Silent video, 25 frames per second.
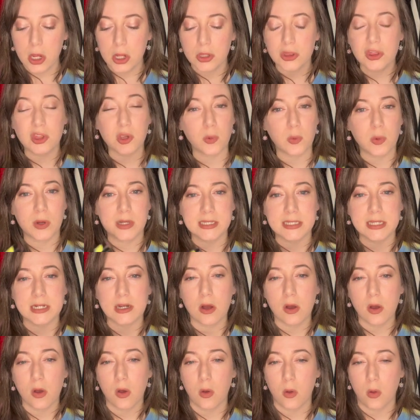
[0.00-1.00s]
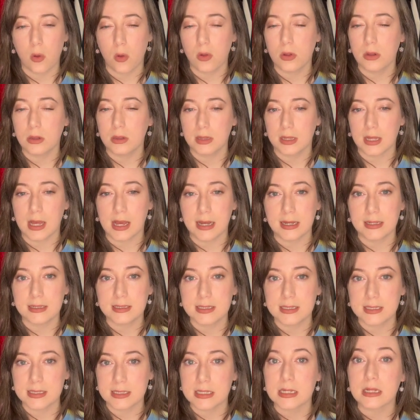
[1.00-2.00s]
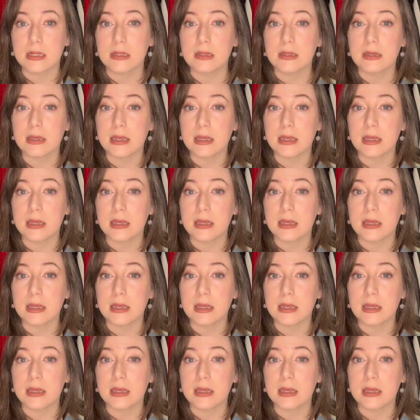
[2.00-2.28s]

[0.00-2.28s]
There wasn't a whole lot still